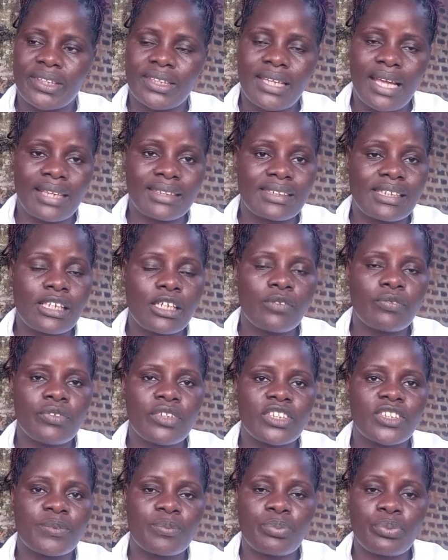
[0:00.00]
Just leave
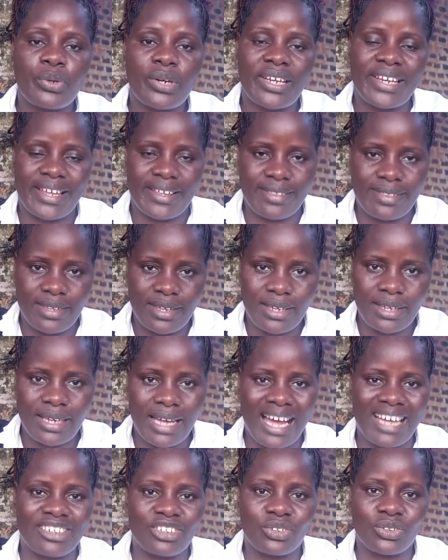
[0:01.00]
this broiler thing
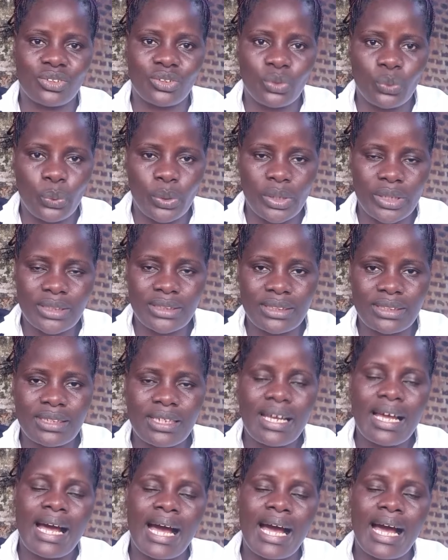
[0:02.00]
and quit